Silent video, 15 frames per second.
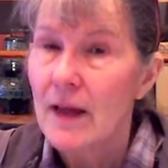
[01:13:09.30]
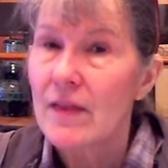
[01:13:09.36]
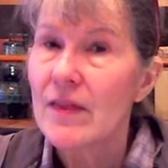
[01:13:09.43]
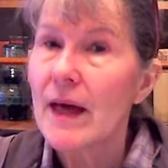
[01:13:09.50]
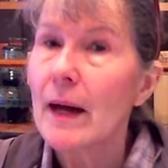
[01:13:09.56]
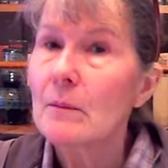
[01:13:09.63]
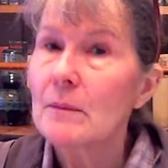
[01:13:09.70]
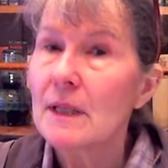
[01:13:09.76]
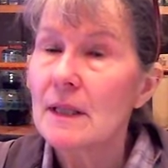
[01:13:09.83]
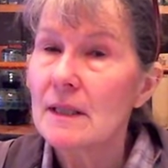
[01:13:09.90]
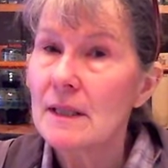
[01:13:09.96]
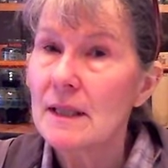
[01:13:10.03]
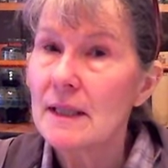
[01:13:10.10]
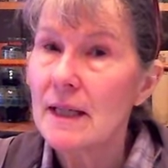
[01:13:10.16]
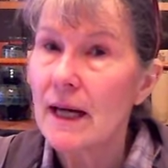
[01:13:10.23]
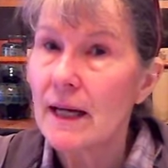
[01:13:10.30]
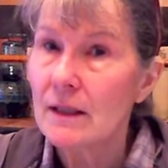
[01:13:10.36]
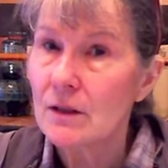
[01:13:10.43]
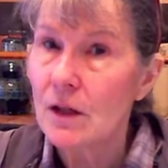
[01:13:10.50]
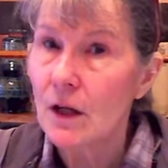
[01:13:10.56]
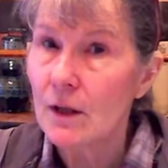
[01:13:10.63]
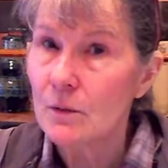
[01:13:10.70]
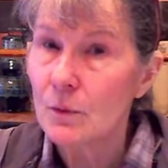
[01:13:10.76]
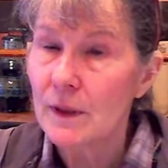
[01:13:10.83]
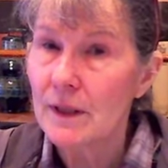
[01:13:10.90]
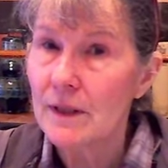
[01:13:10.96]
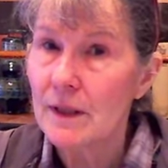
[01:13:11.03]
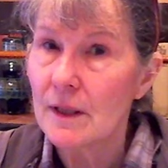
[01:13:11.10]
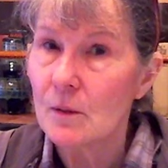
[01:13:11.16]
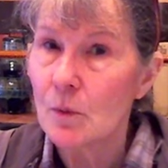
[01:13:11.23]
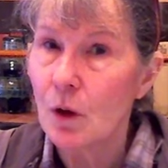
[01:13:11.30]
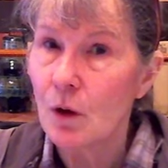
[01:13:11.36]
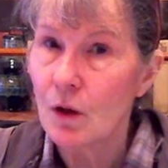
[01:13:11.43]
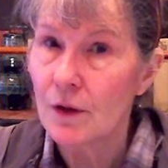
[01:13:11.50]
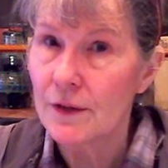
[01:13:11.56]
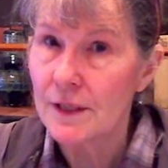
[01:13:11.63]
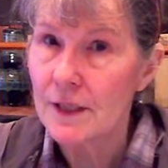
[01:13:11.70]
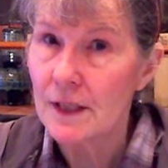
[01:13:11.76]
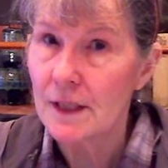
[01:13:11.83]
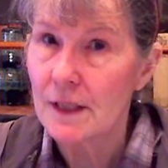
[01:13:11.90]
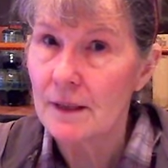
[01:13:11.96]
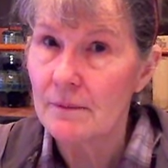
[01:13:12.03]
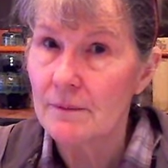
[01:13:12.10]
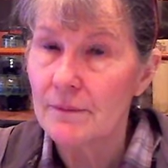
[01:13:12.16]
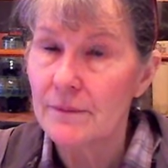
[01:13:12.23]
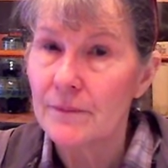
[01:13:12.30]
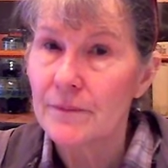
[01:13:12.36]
That meant he had God with him all the time,